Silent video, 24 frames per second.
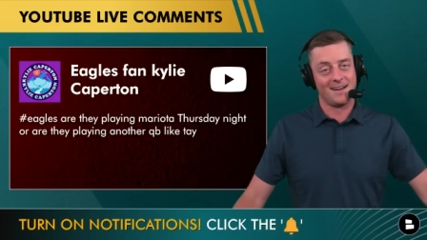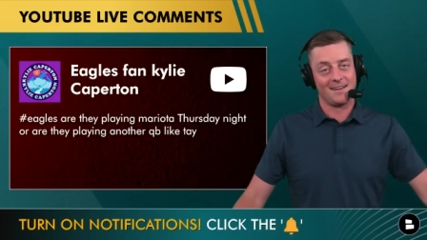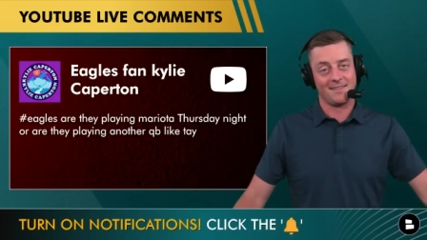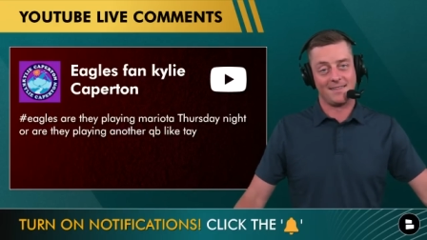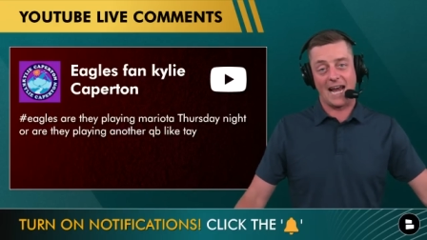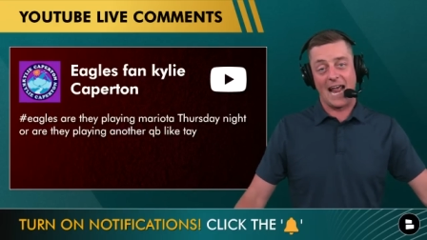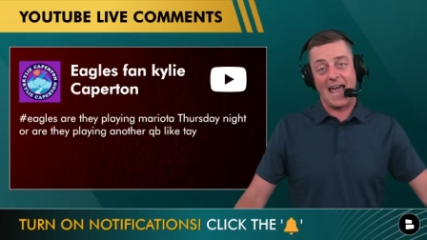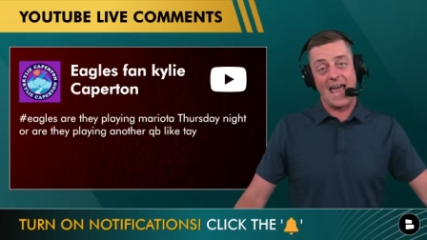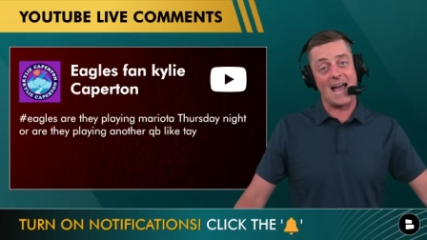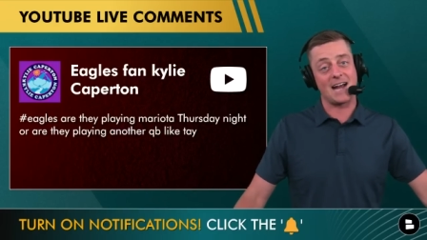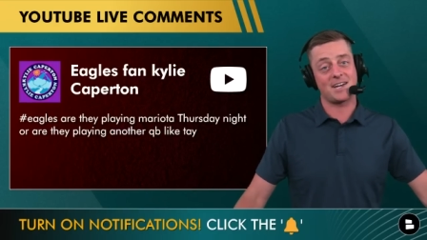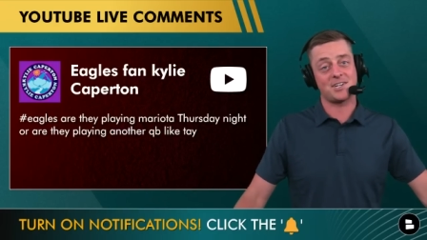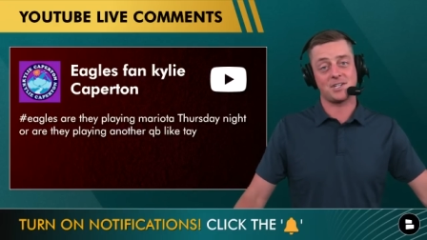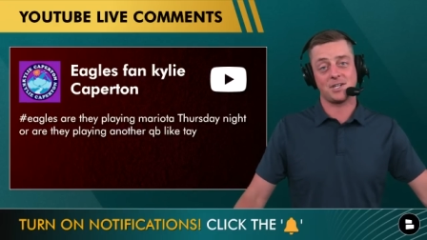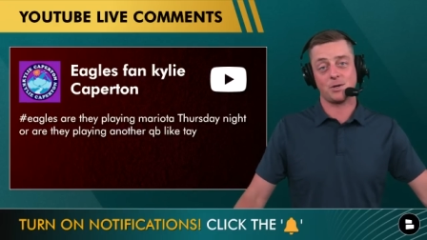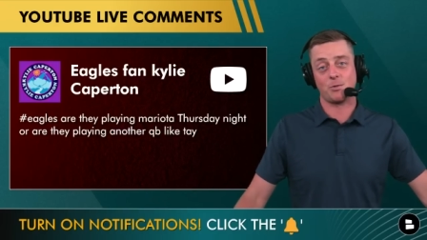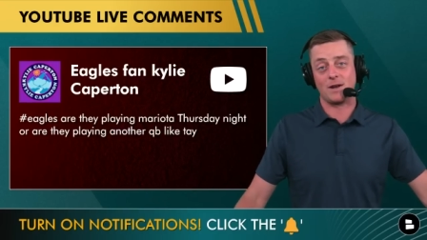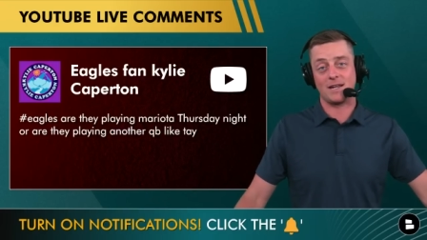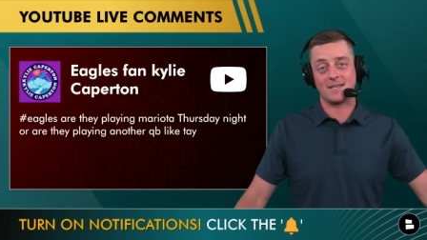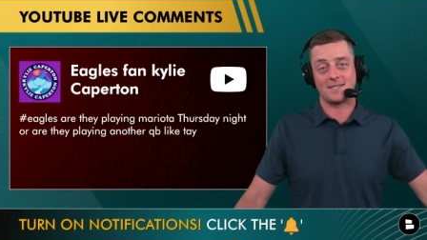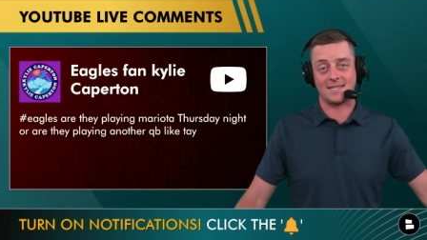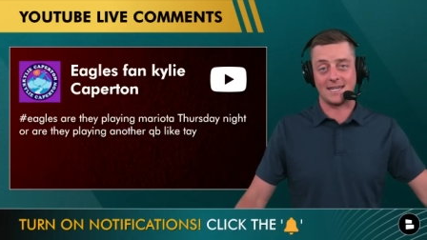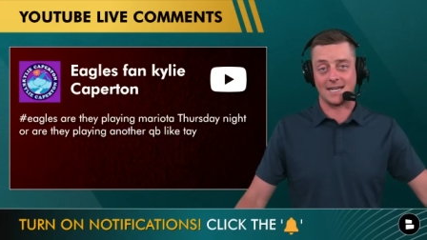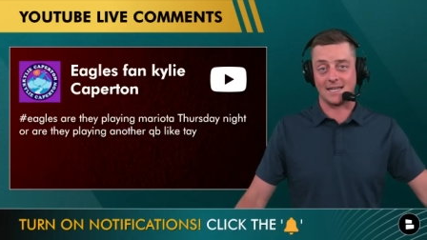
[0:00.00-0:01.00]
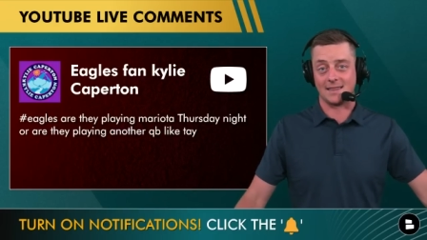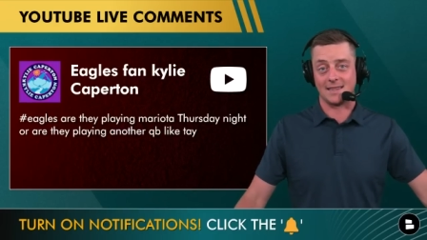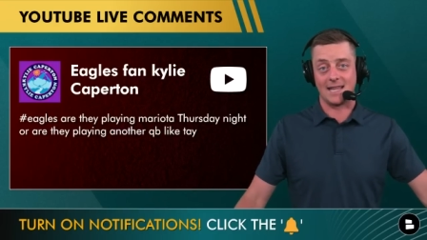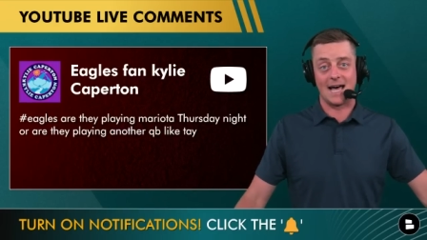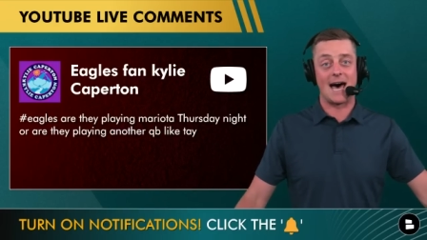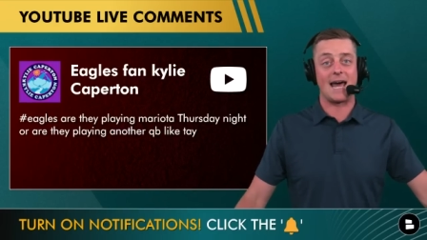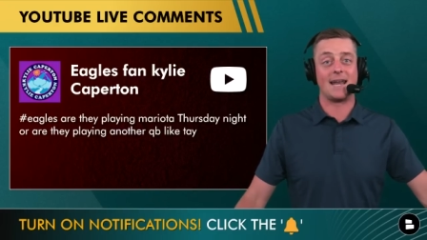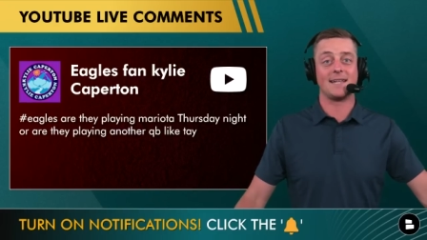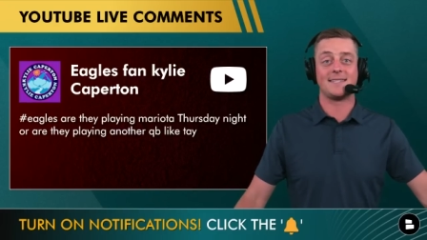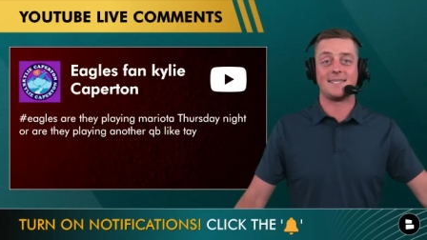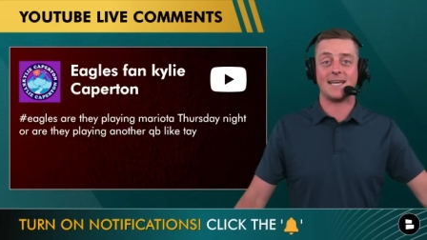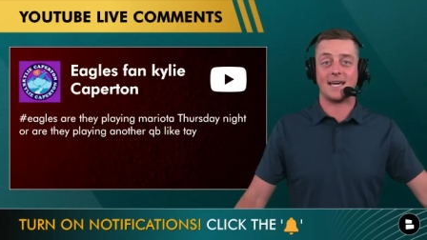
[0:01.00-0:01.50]
and I actually want to see a
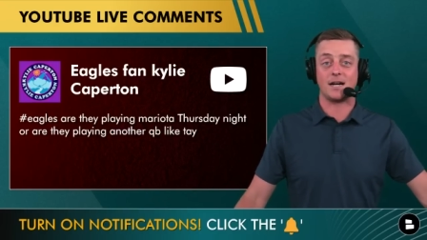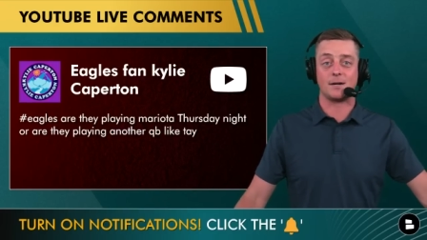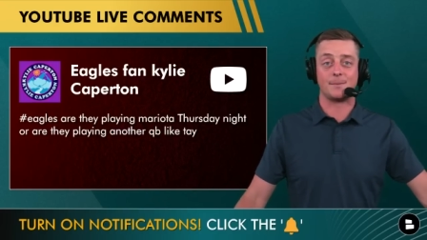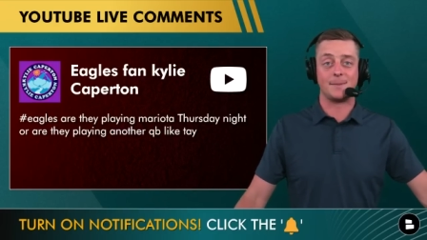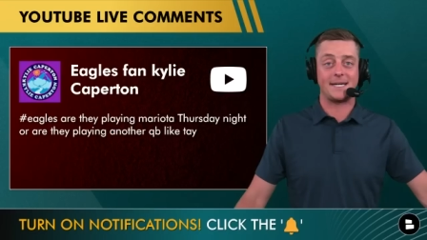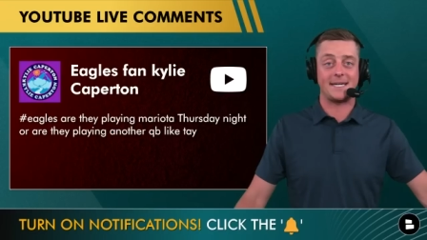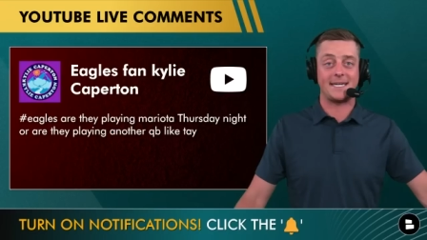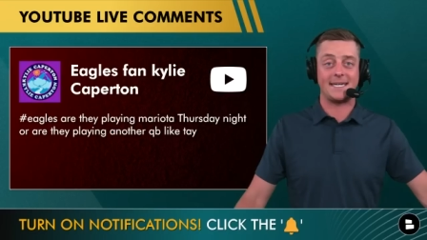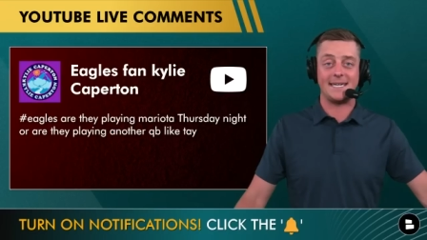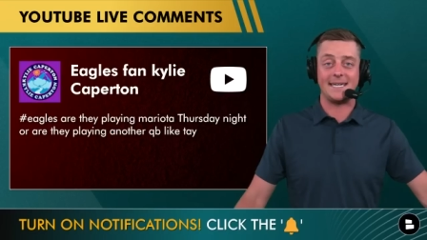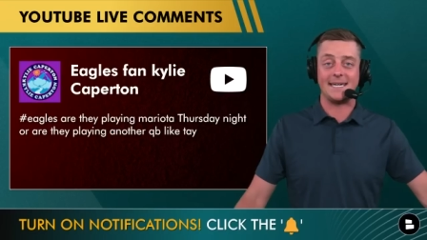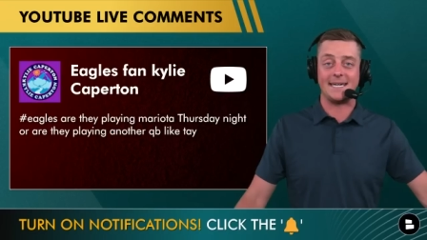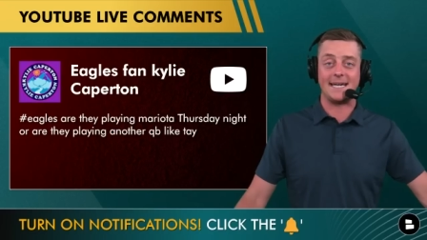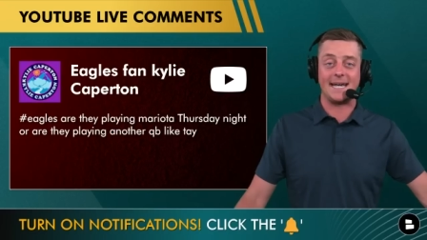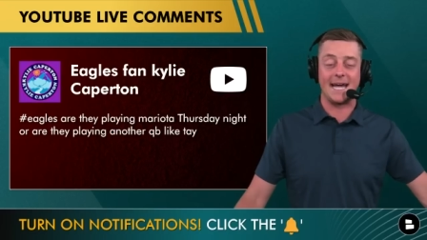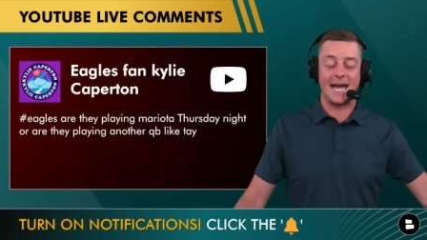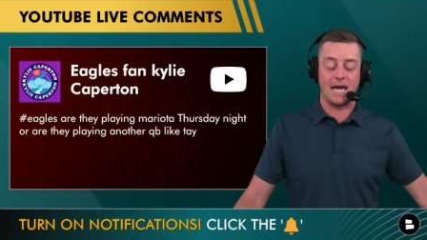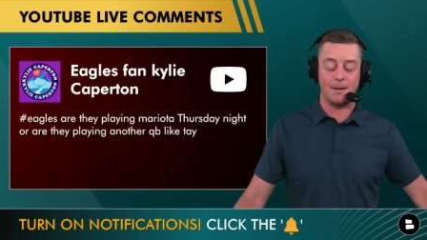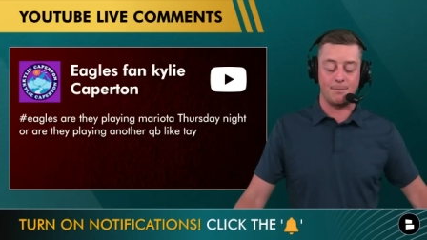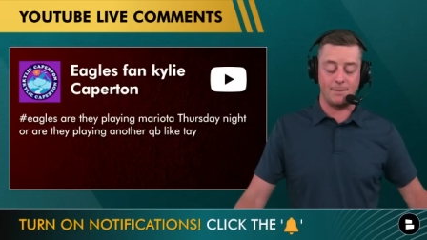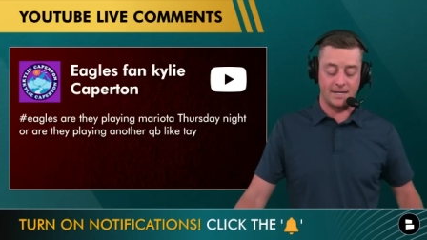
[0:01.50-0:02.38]
lot of Tanner McKee again